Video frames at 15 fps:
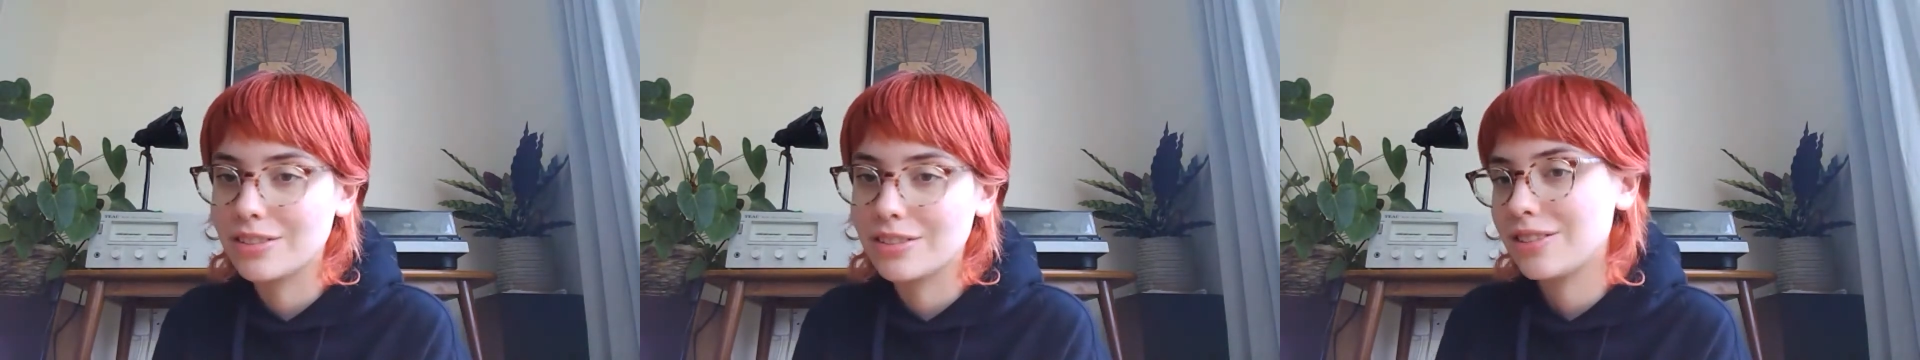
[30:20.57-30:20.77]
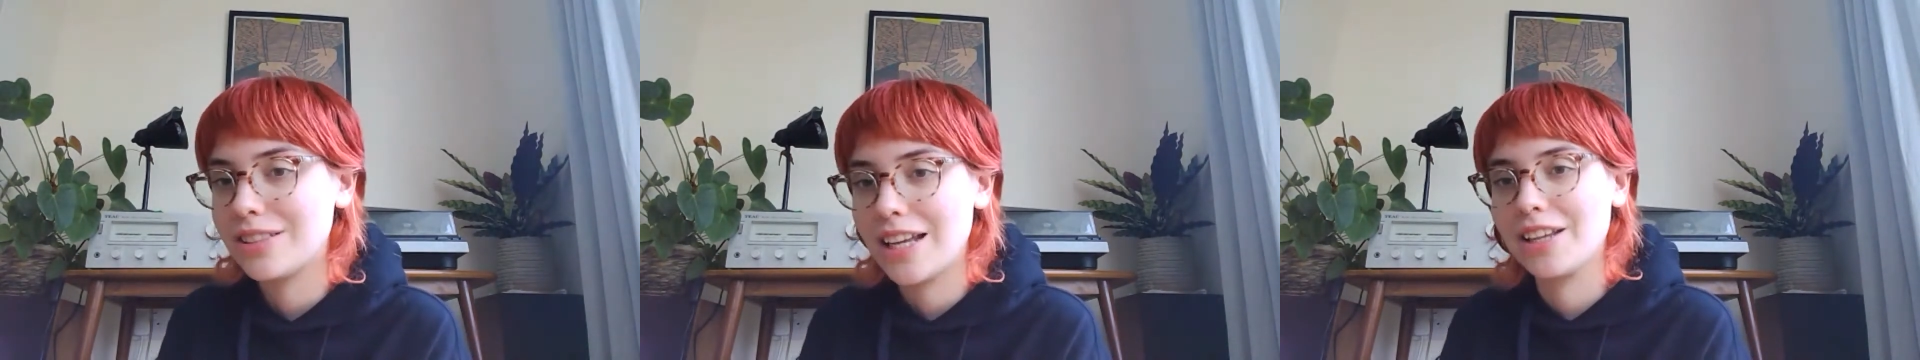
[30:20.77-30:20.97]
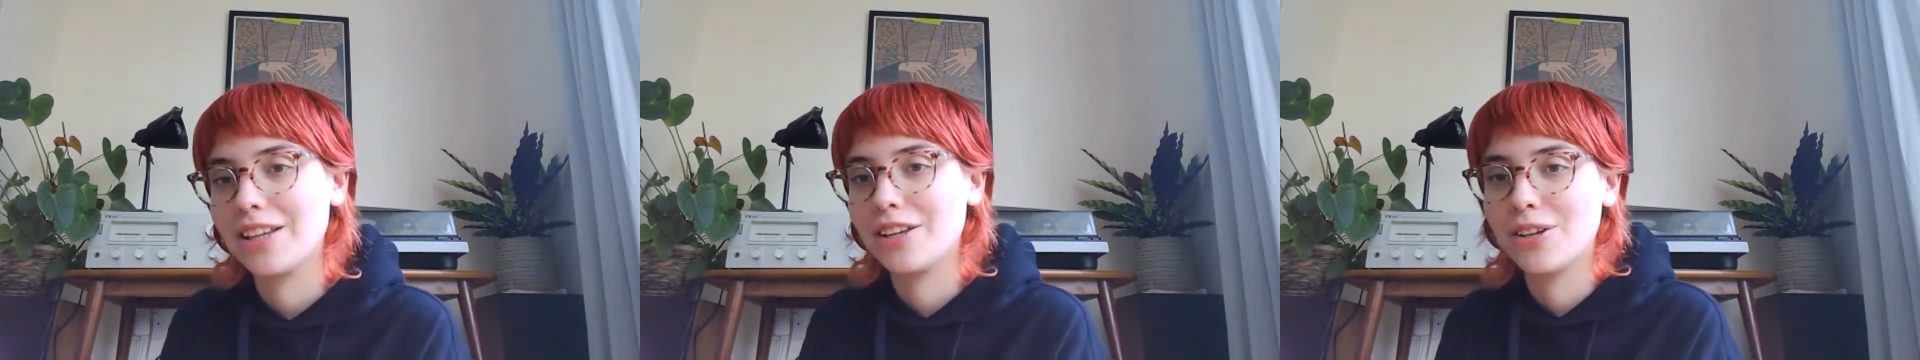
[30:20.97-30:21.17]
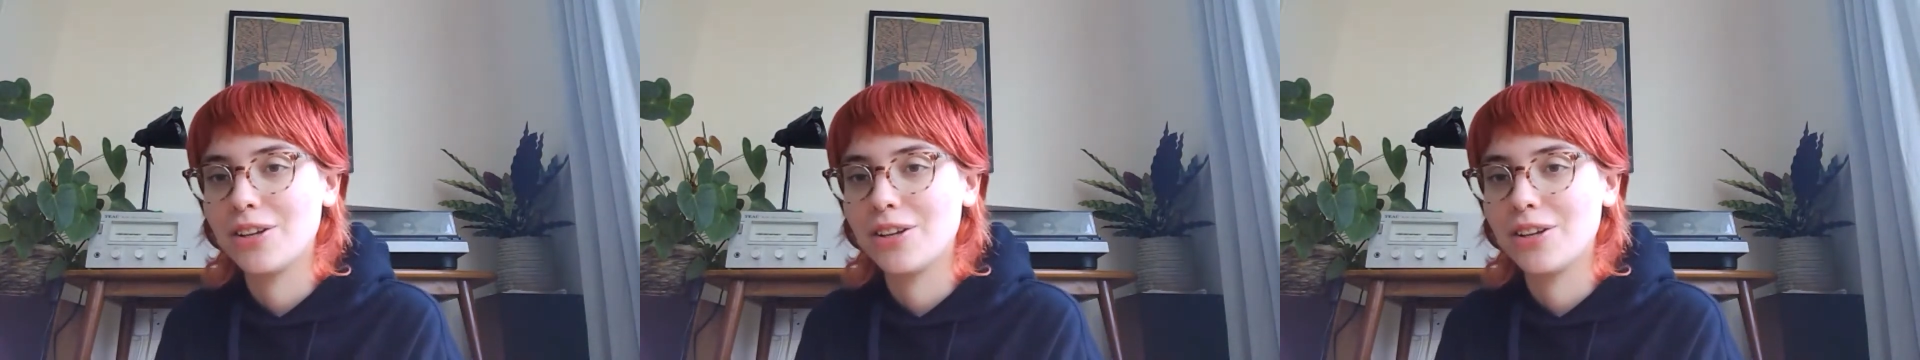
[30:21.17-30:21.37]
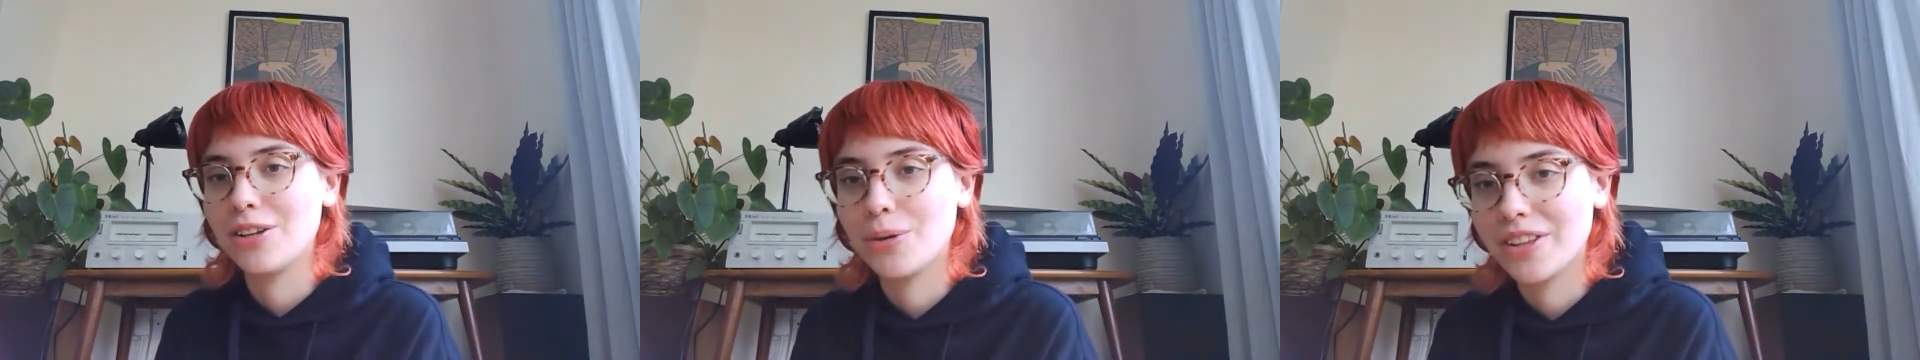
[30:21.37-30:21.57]
Thank
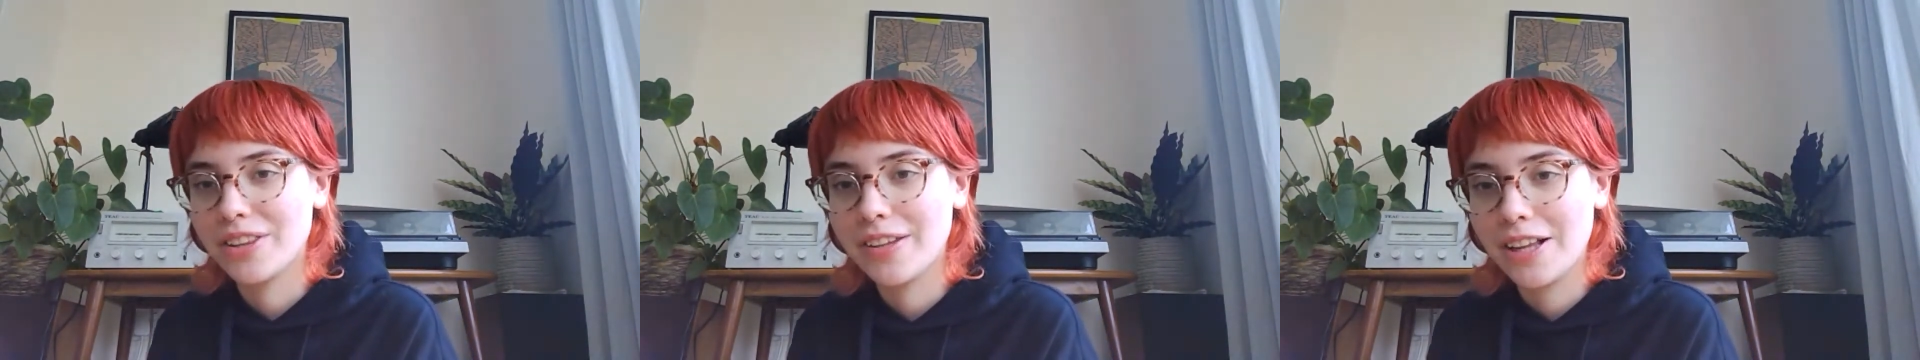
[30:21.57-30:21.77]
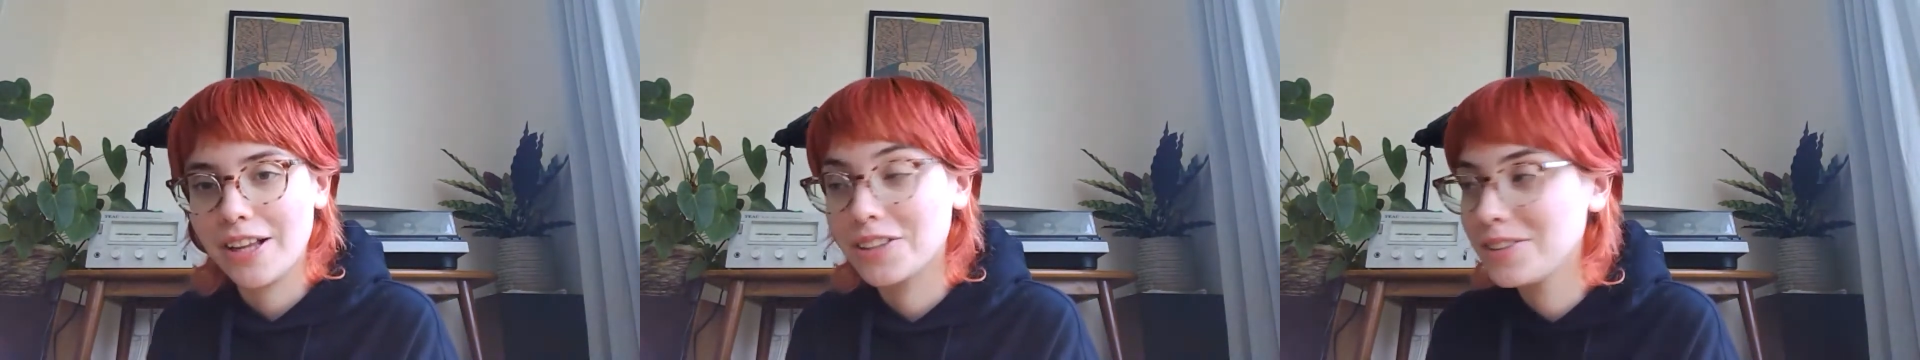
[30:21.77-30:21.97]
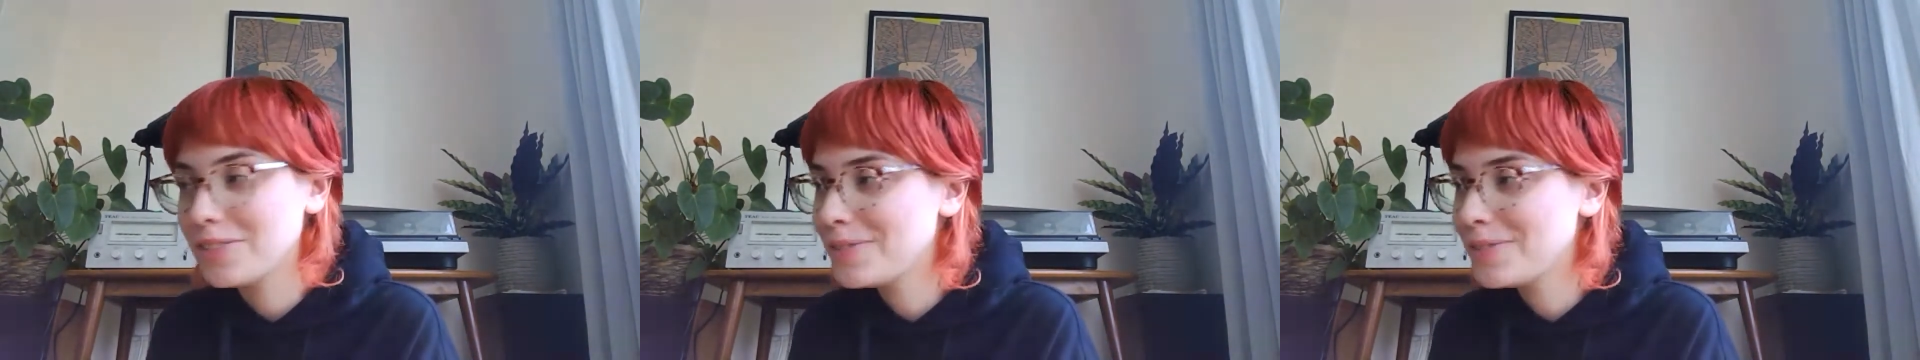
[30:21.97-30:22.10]
you, Adele.